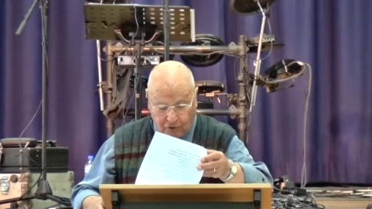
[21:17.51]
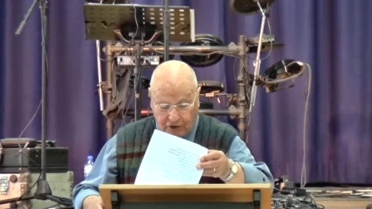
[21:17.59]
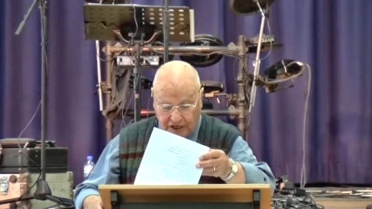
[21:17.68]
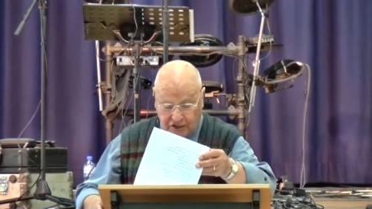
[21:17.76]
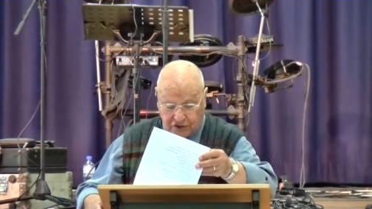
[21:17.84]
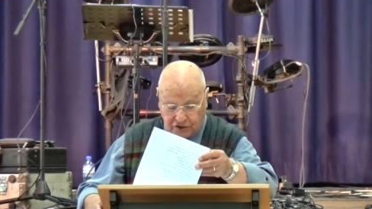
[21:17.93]
For
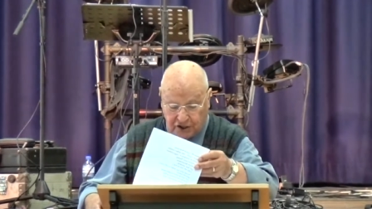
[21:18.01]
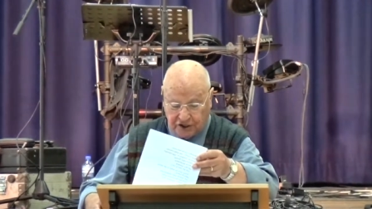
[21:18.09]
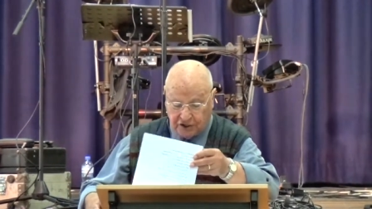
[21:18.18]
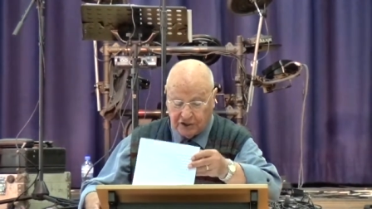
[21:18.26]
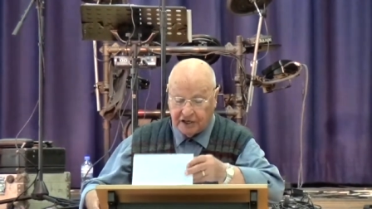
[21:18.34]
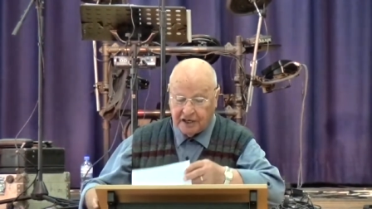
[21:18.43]
He
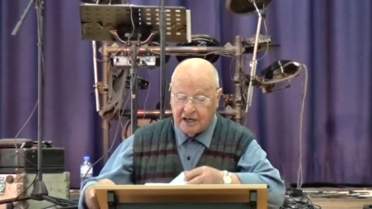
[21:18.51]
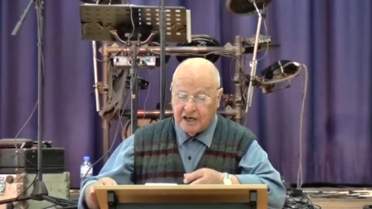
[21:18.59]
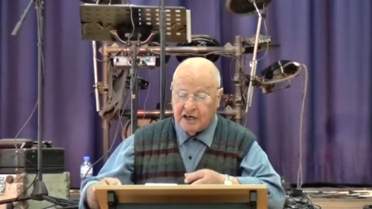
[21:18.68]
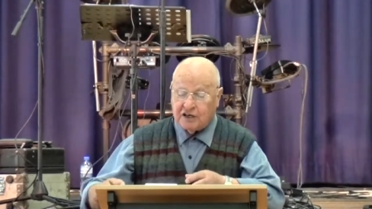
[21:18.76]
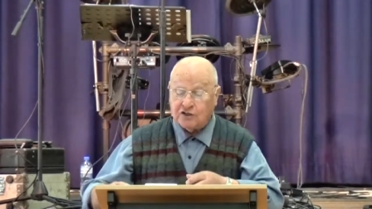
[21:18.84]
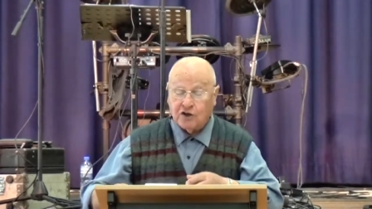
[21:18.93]
certainly
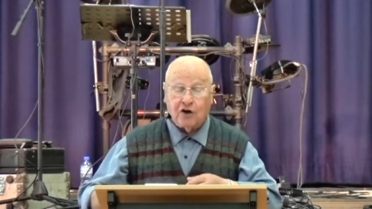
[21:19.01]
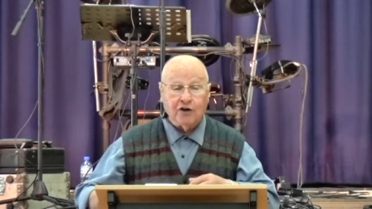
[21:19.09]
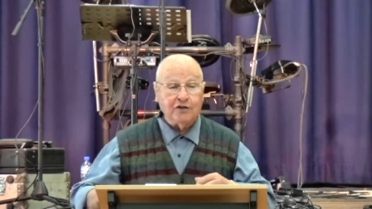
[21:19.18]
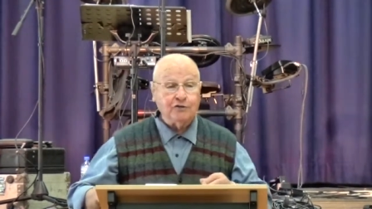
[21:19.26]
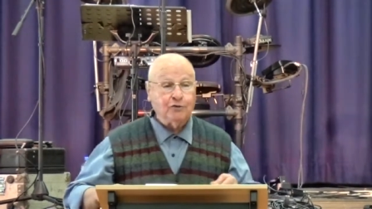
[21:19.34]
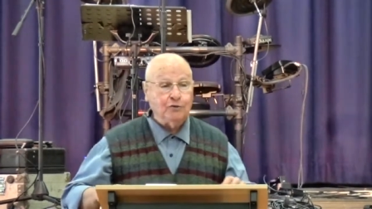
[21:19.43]
is
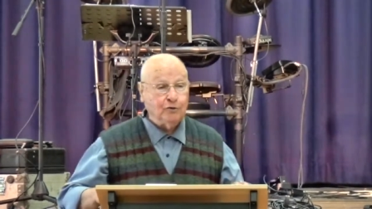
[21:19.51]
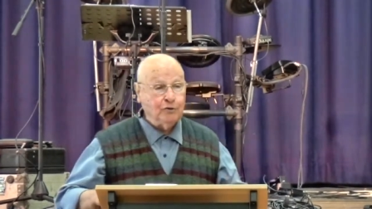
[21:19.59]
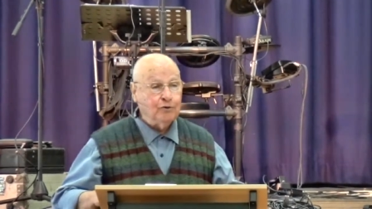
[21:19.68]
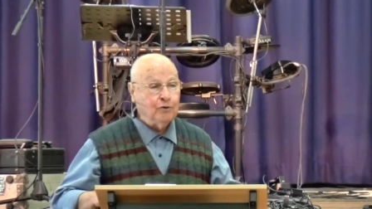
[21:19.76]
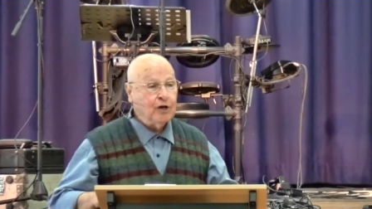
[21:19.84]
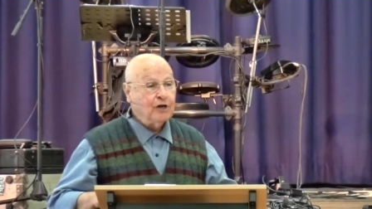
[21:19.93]
going to
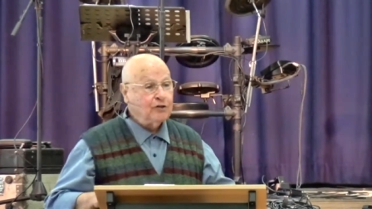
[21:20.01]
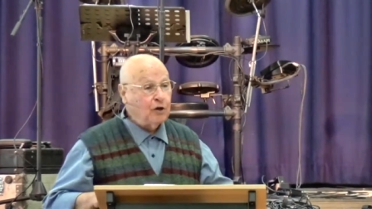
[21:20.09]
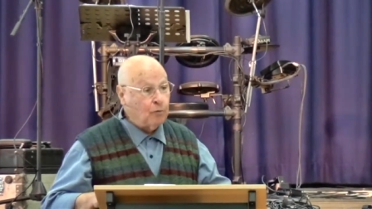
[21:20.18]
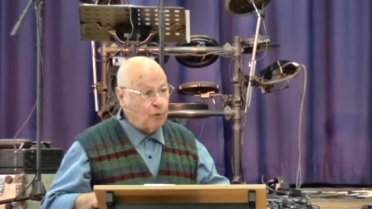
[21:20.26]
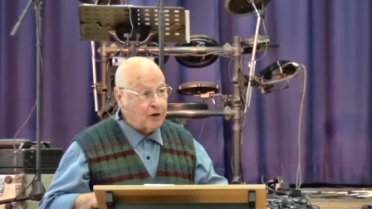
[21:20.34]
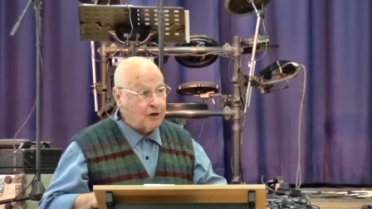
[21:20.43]
do
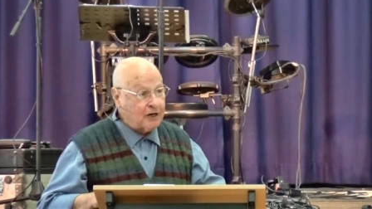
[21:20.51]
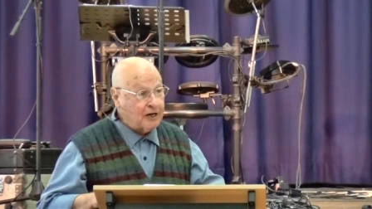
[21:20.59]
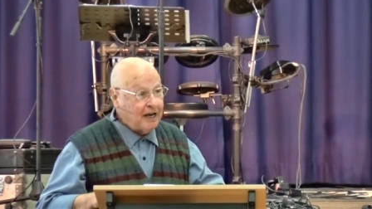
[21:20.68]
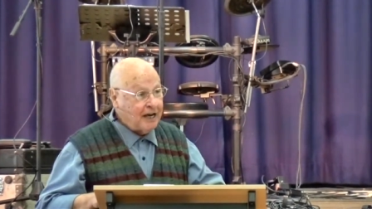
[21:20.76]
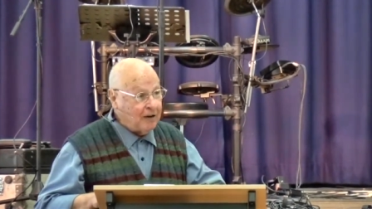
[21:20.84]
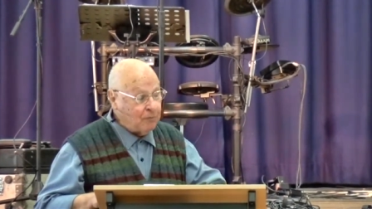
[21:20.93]
the
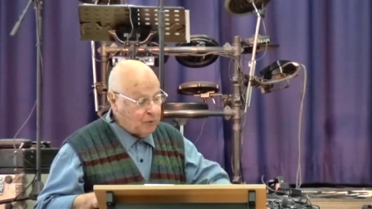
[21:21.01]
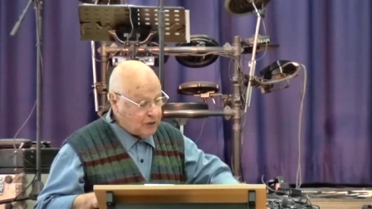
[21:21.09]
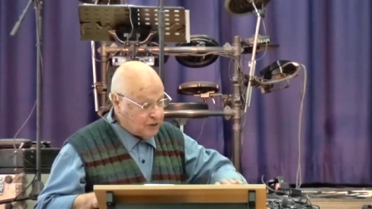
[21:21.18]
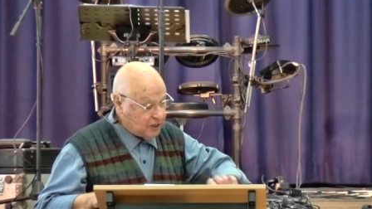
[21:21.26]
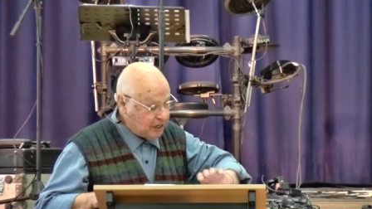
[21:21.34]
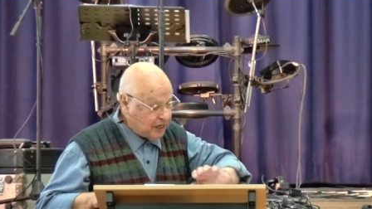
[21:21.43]
work in
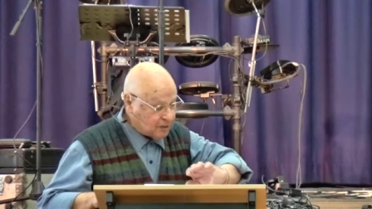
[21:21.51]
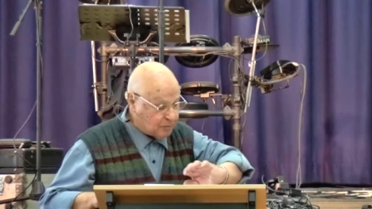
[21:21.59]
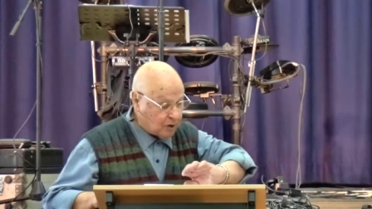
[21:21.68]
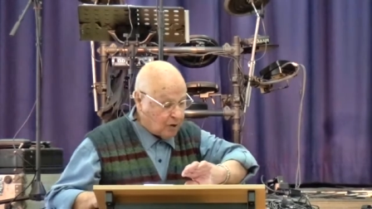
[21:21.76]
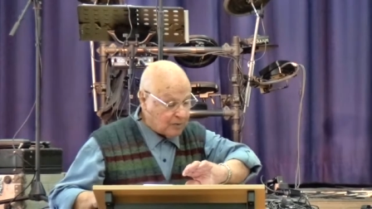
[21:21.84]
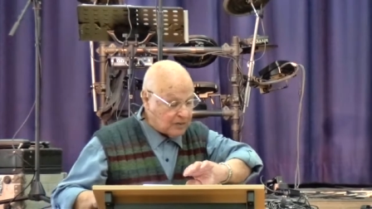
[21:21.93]
which He has
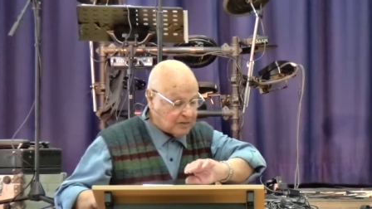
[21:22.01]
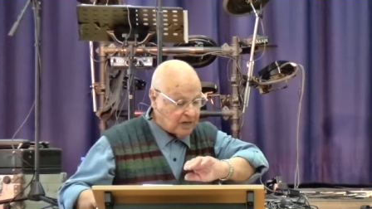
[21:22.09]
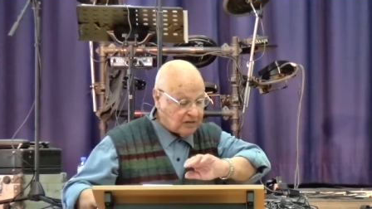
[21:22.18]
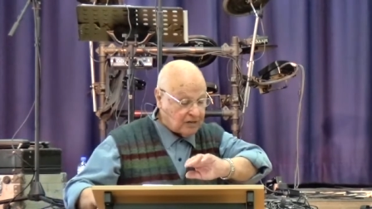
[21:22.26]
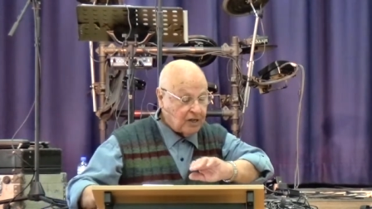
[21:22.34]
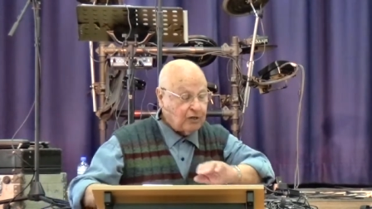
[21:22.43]
promised
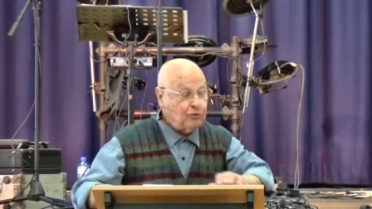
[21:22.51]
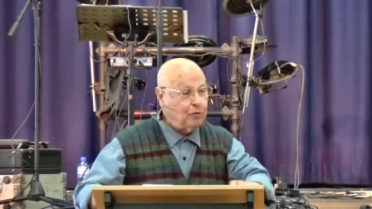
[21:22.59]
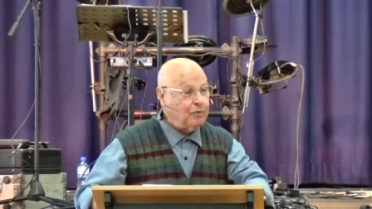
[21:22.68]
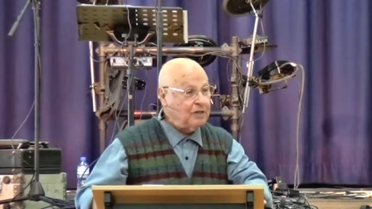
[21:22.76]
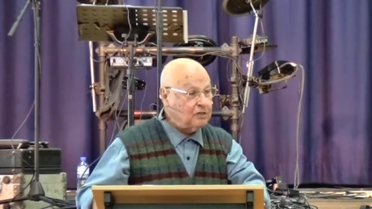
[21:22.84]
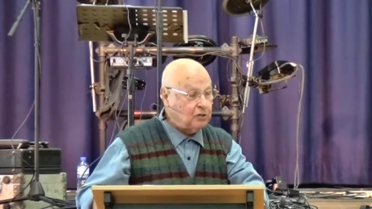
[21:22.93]
us to
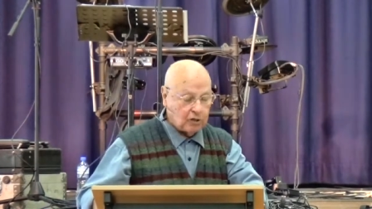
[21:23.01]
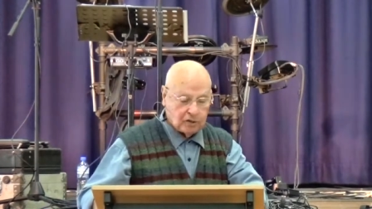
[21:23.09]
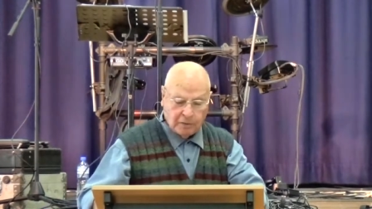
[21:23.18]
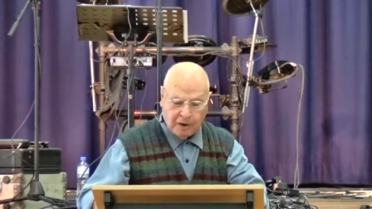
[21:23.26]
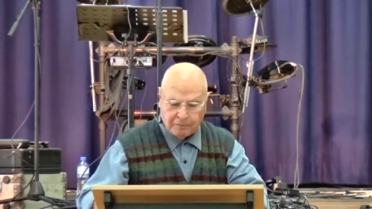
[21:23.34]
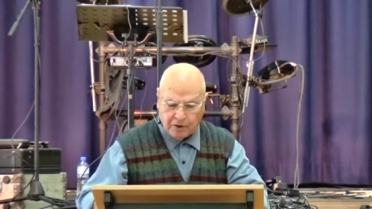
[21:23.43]
be,
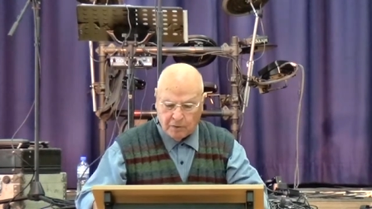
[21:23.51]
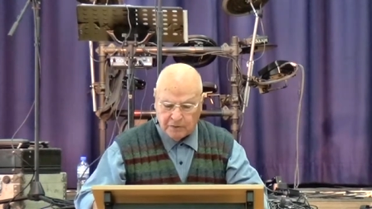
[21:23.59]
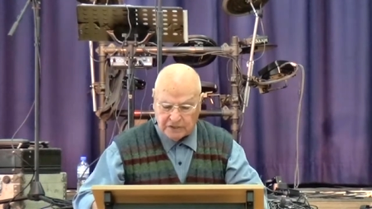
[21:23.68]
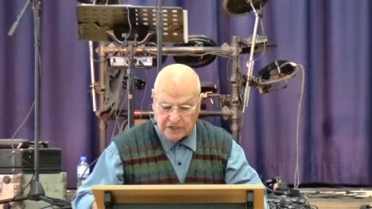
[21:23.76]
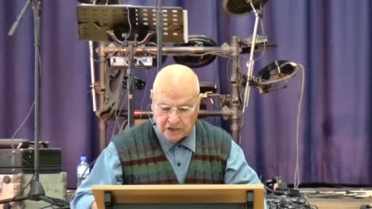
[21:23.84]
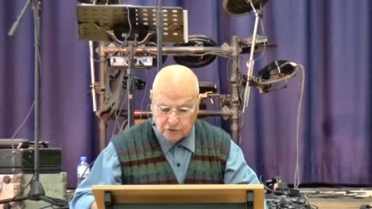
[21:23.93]
to, uh,
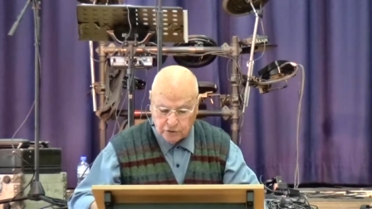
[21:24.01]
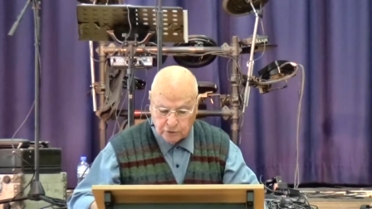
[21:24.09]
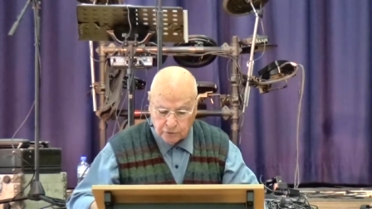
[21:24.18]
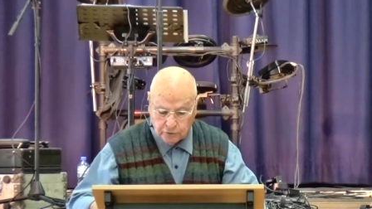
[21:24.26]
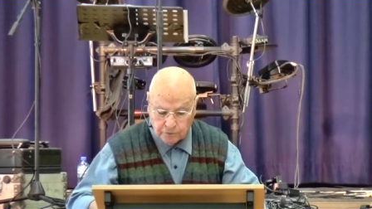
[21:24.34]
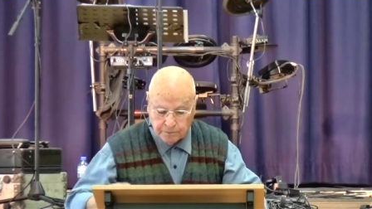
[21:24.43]
promised us to
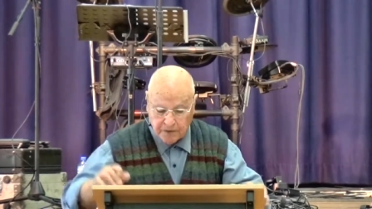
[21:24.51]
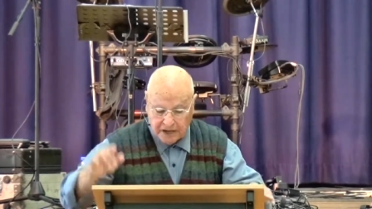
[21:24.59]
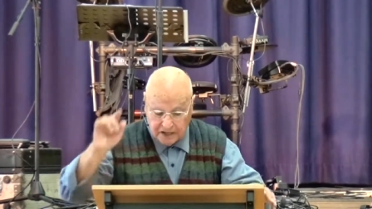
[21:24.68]
do.